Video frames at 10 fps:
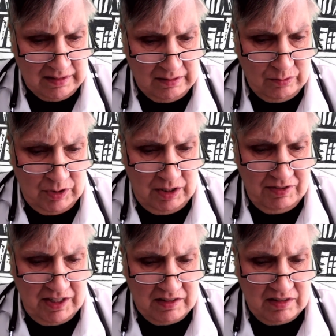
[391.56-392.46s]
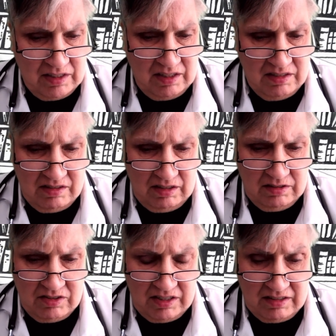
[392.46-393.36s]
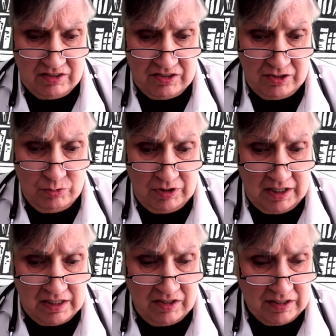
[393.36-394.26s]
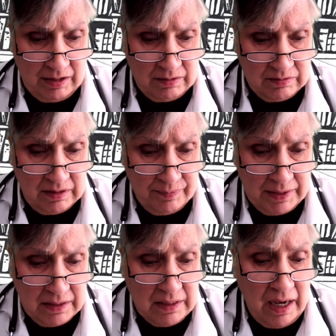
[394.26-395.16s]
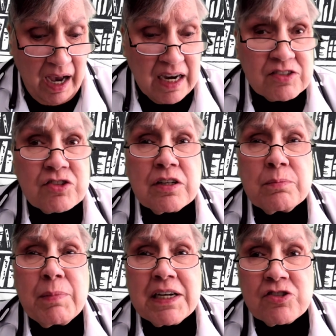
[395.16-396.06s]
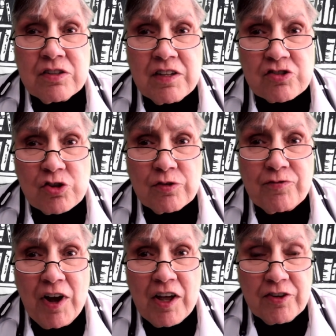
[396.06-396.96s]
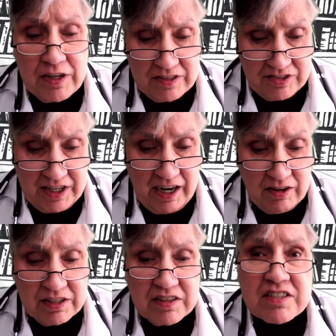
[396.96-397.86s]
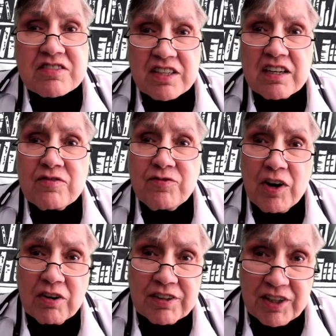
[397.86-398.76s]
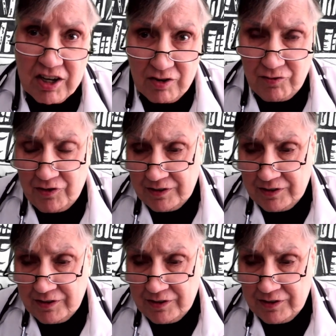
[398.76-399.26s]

whatever that thing is that looks like a suitcase, I should imagine that your father has carried this thing far enough.